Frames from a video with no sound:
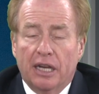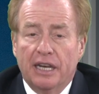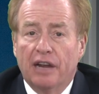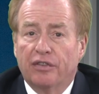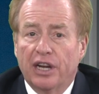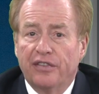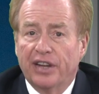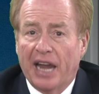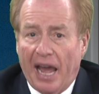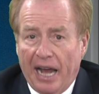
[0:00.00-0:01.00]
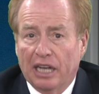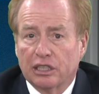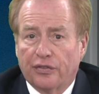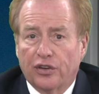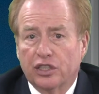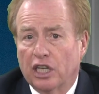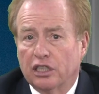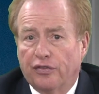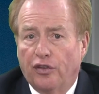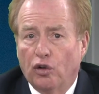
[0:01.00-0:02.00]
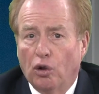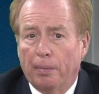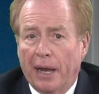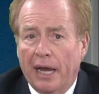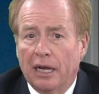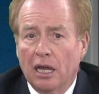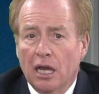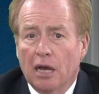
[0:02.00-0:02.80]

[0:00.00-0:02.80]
never even asked for such a photo ban,